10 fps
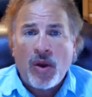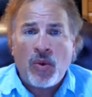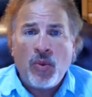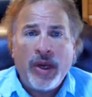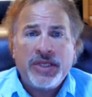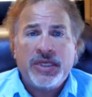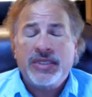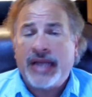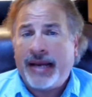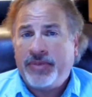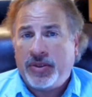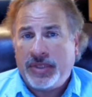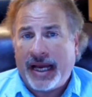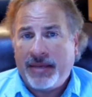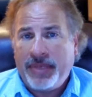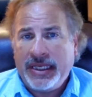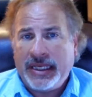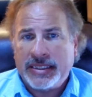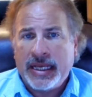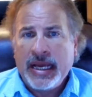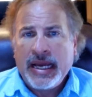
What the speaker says: which is type 2 diabetes.